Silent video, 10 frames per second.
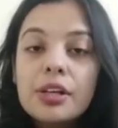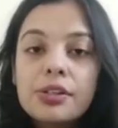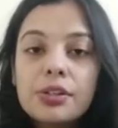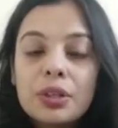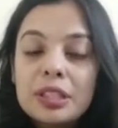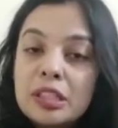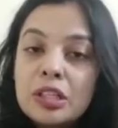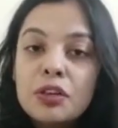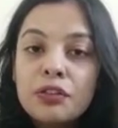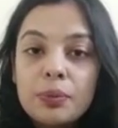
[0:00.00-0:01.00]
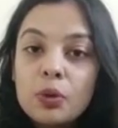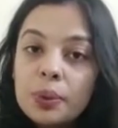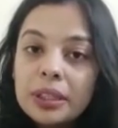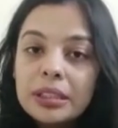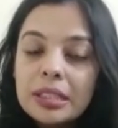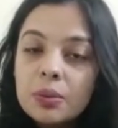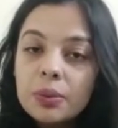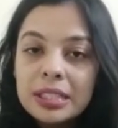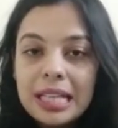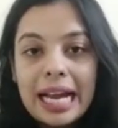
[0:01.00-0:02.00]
So instead of removing these words,